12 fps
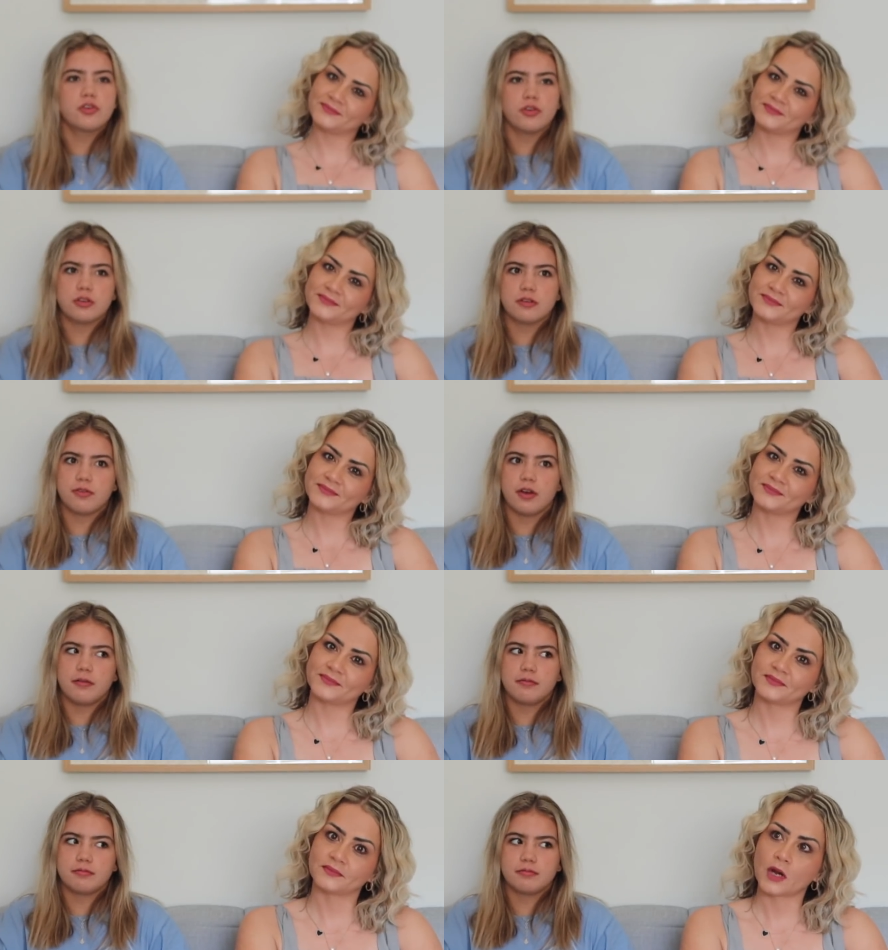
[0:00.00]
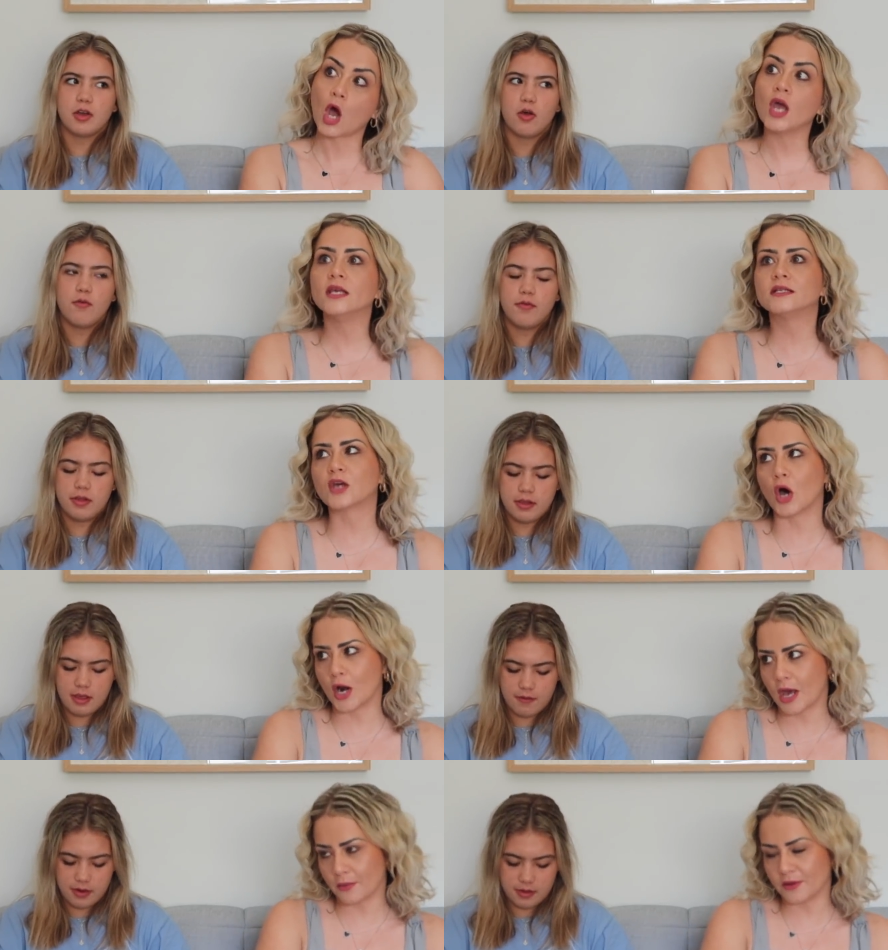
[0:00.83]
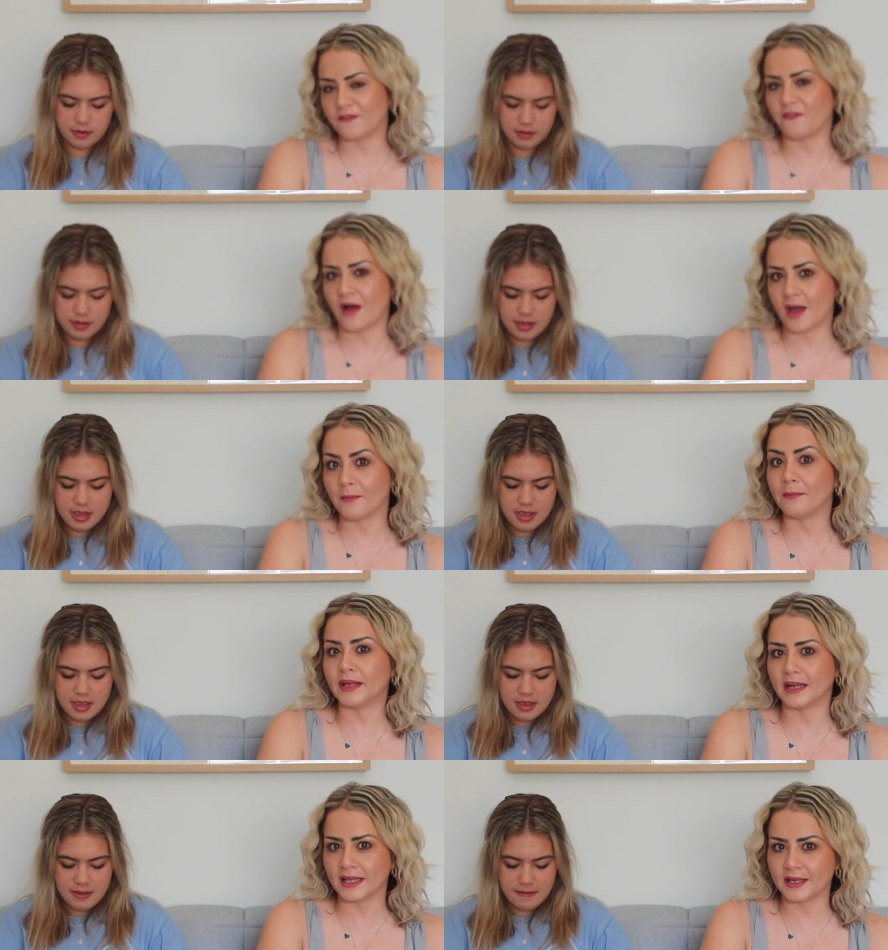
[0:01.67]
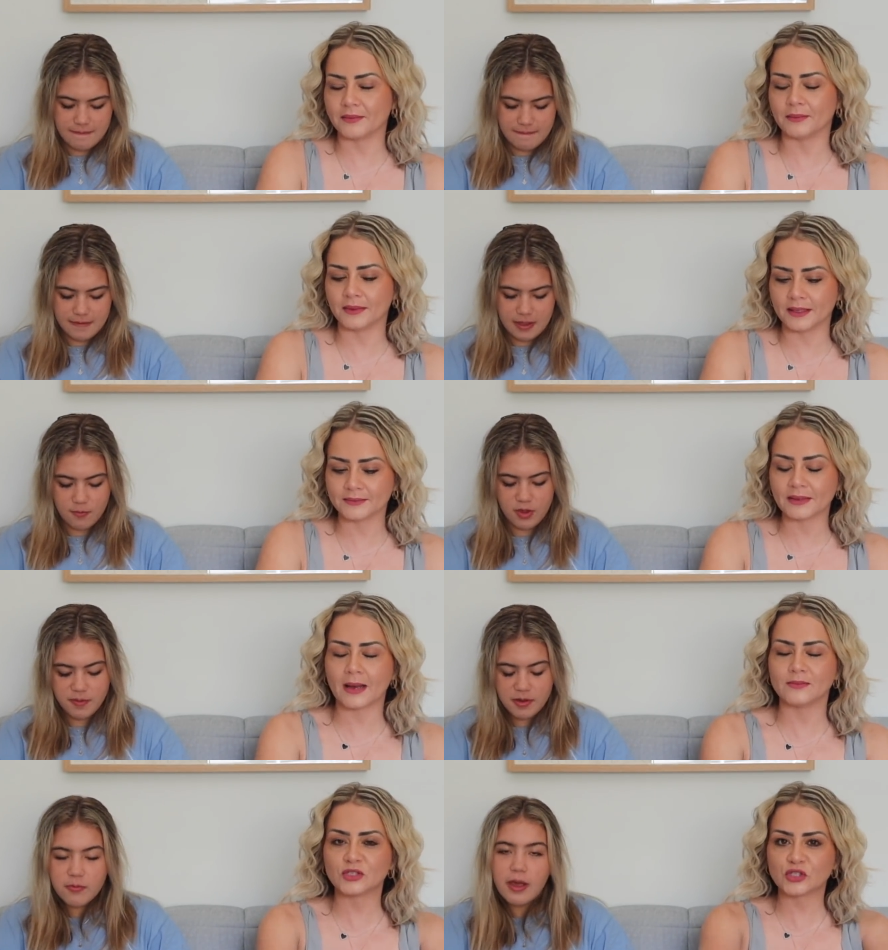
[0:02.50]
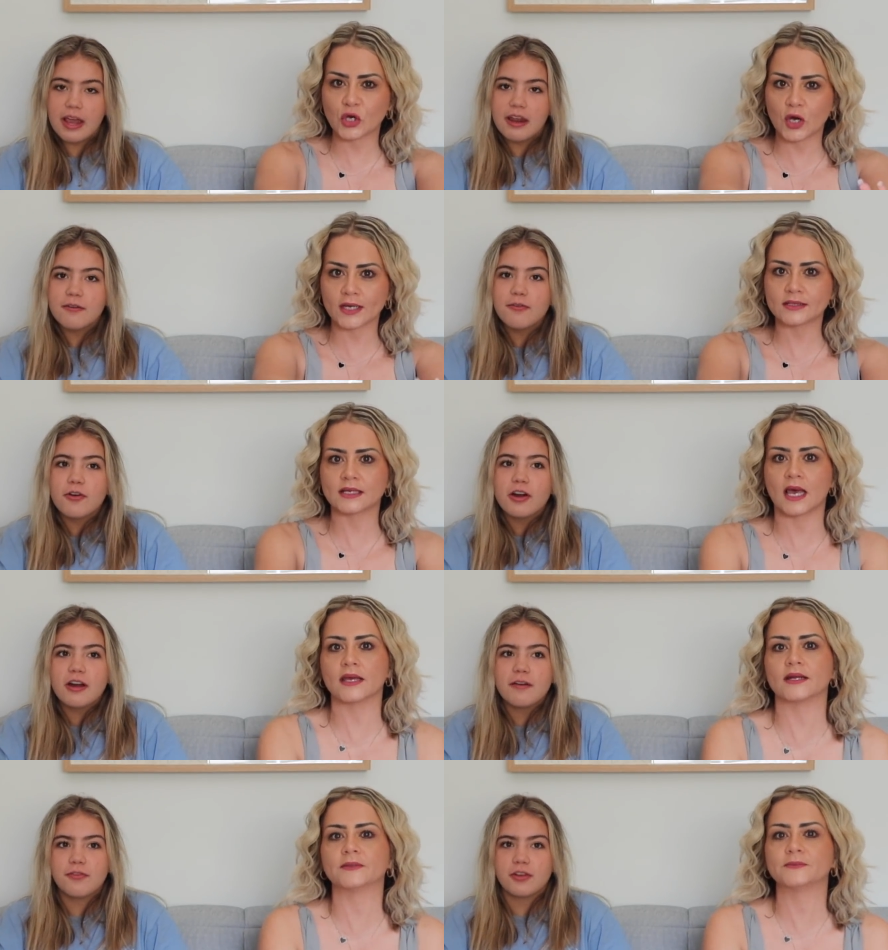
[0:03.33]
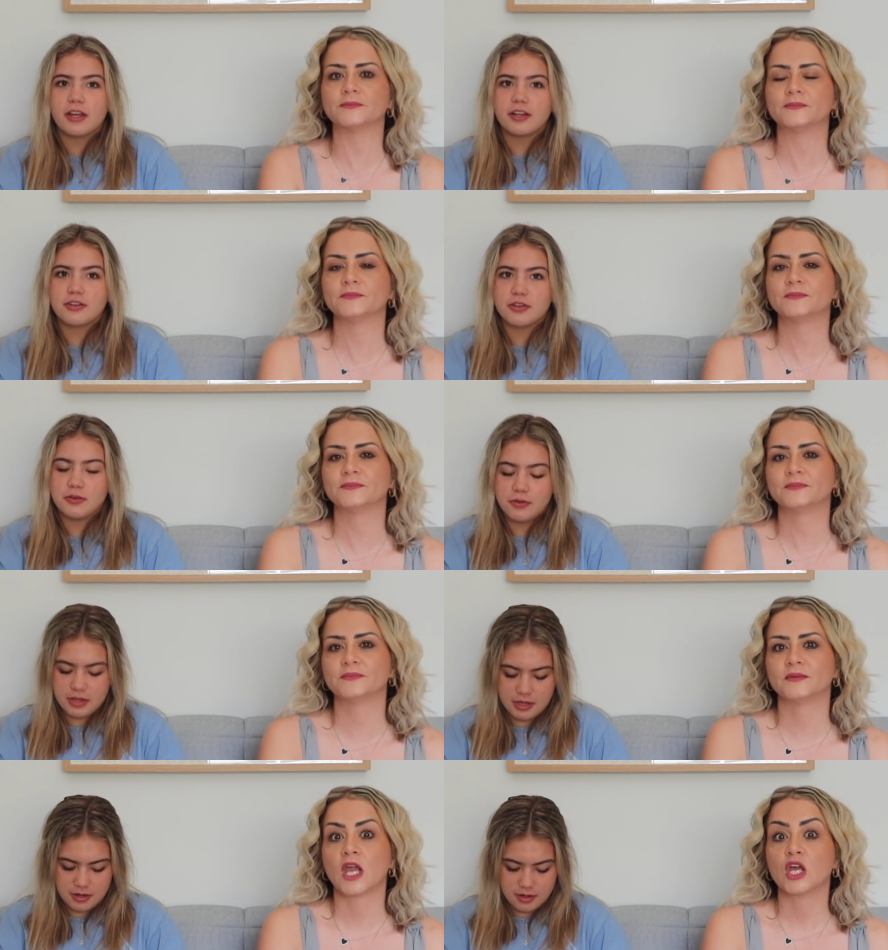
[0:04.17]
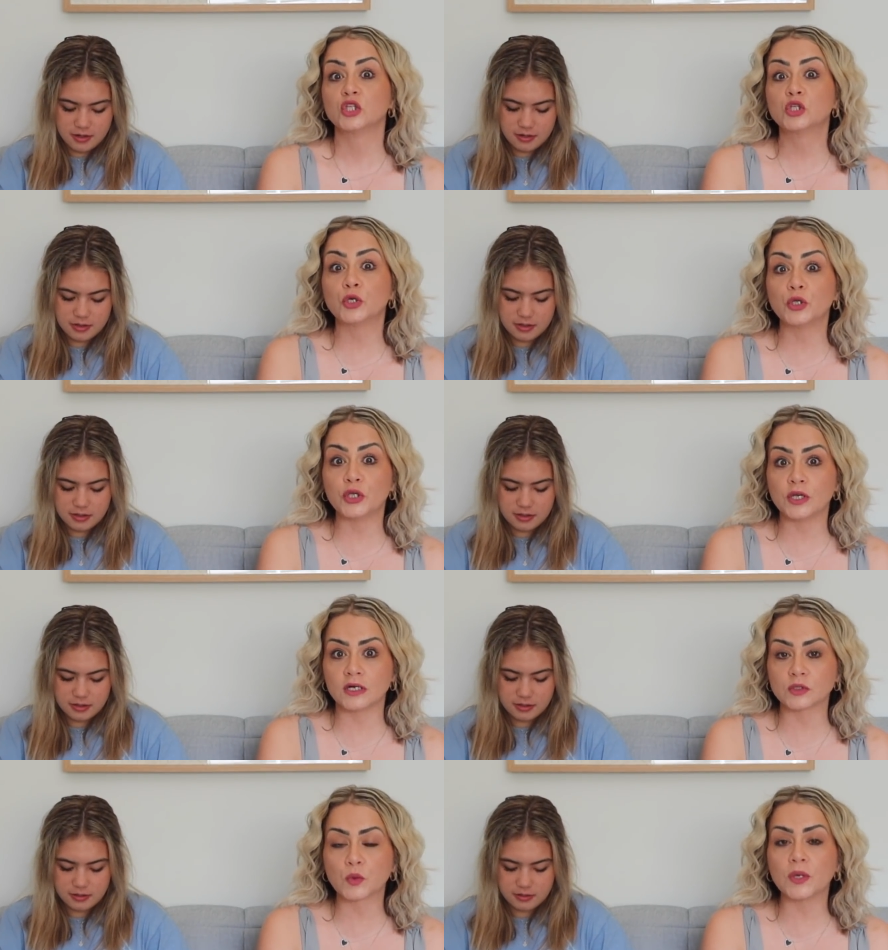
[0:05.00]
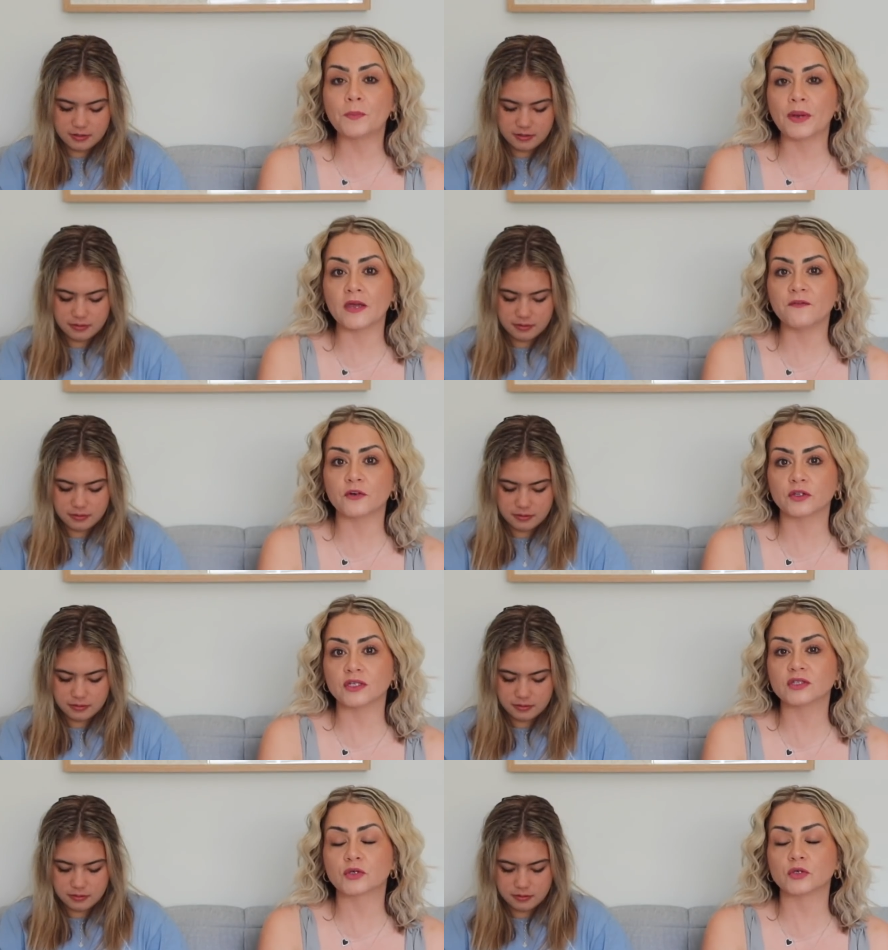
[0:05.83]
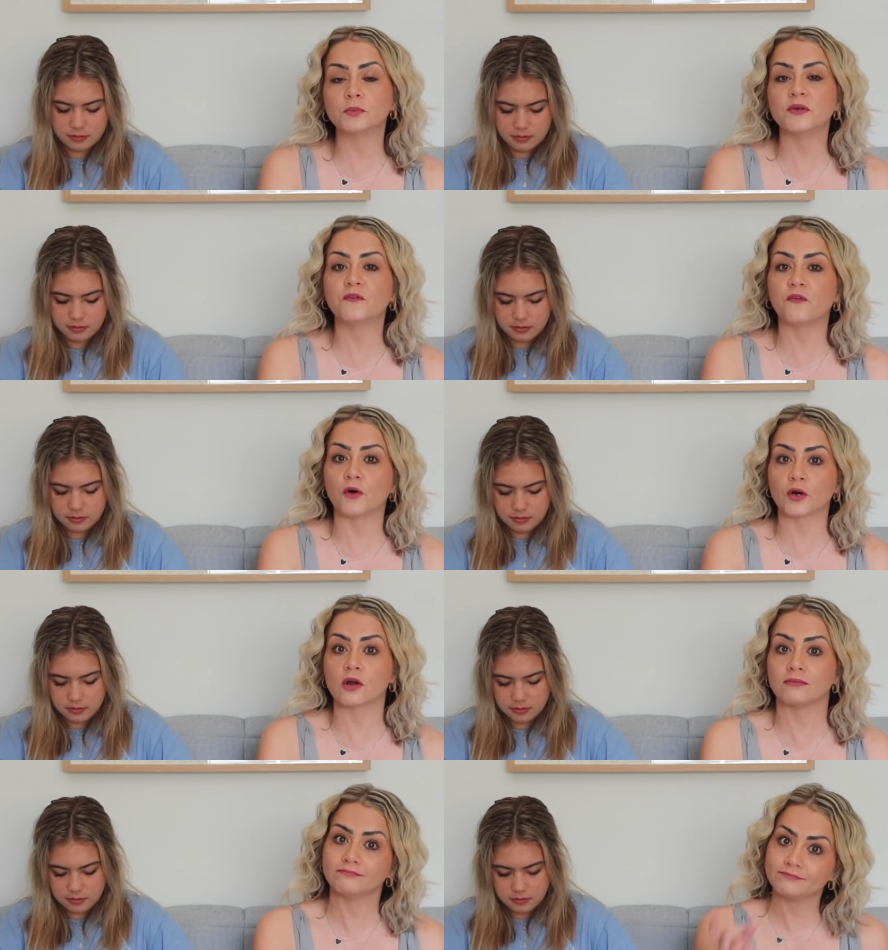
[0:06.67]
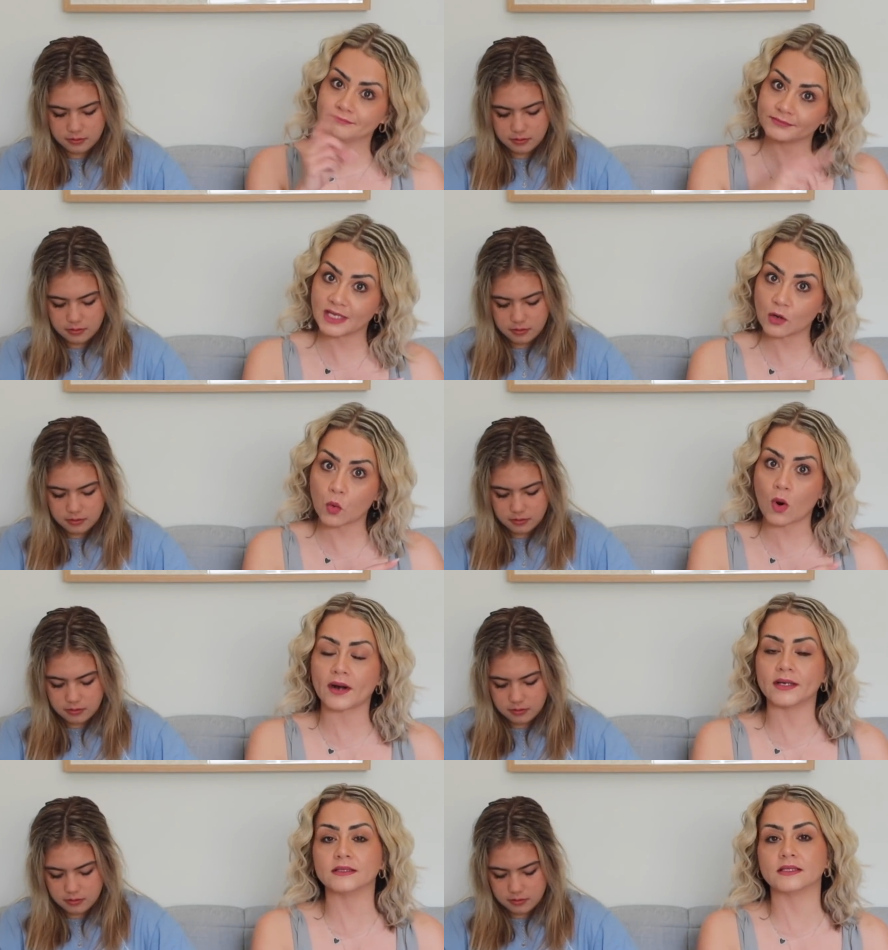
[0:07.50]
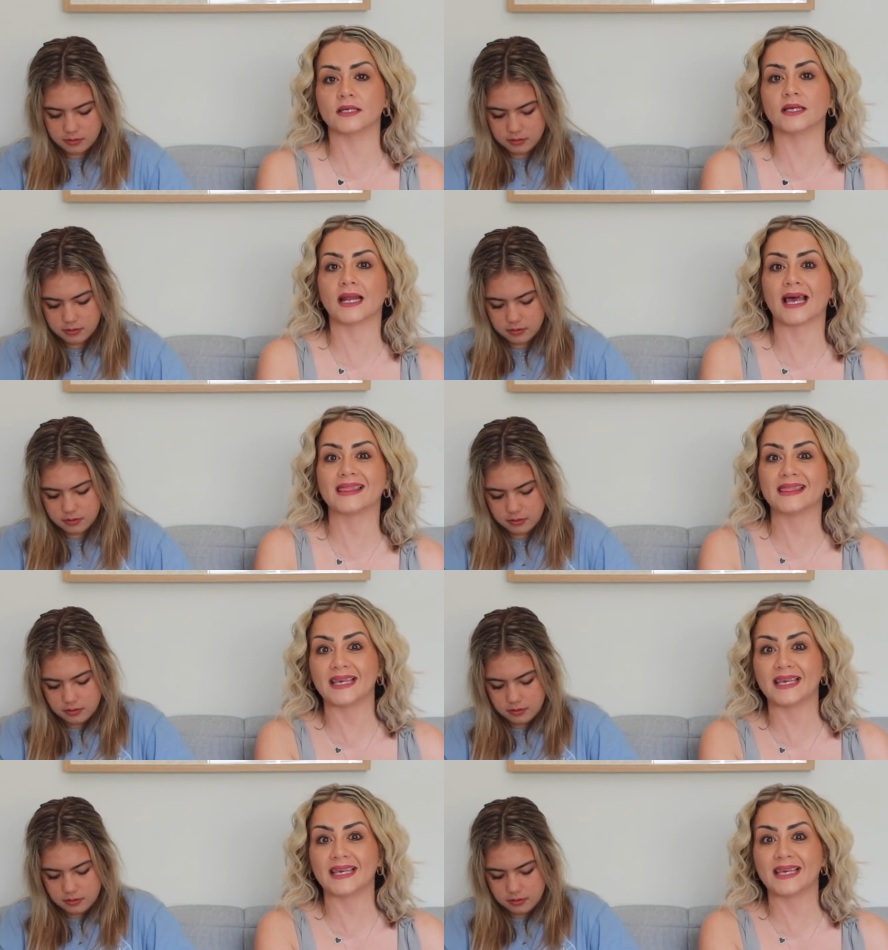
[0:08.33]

Speaker 1: cruise is fun.
Speaker 2: Hopefully it's gonna be fun, believe me.
Speaker 1: We've been waiting for it for like 2 years.
Speaker 2: 2 years. We paid for this cruise before the quarantine, and